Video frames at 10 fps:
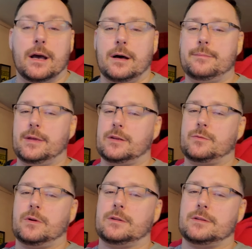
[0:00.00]
oh, guess
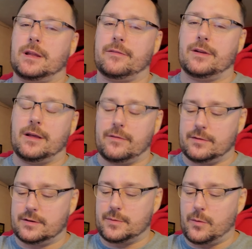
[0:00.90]
what? It's 11-11
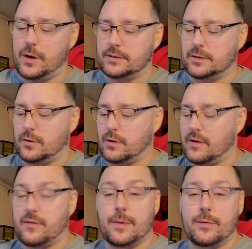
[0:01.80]
because my watch is going
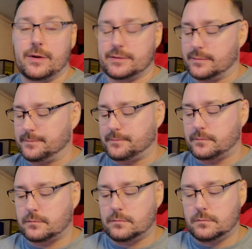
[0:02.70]
off on my wrist.
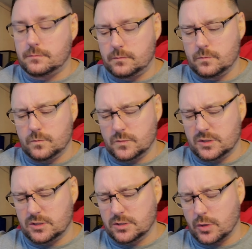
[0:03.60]

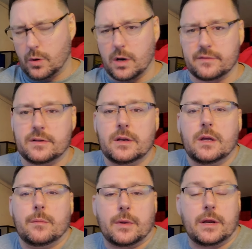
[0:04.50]
Go off.
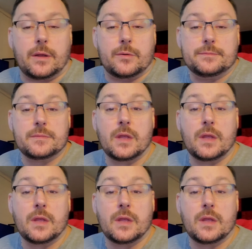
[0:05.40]
But anywho,